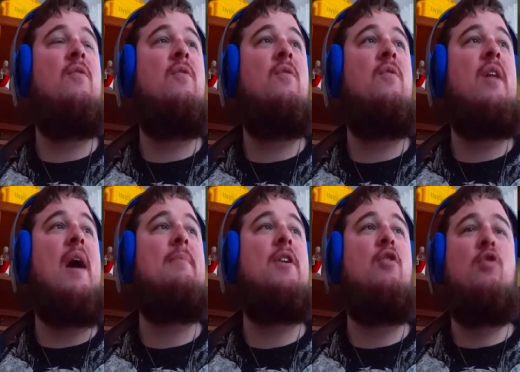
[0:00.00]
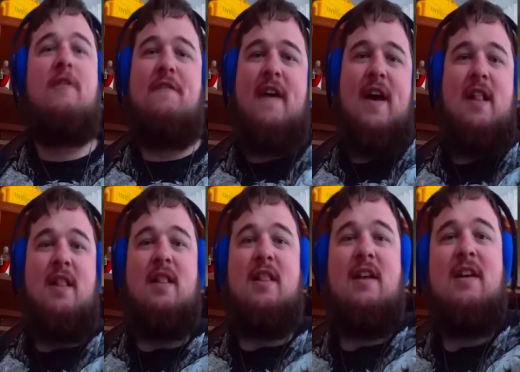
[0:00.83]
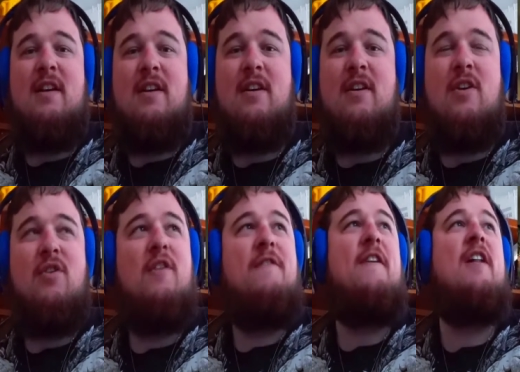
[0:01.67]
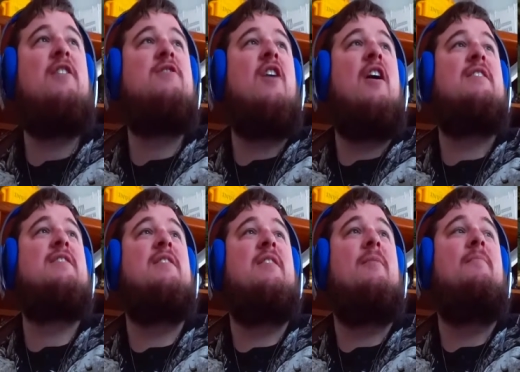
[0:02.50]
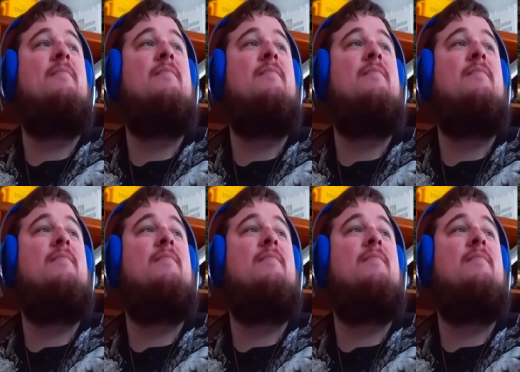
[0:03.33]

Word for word: What happened to Urfael? Urfael looked awesome.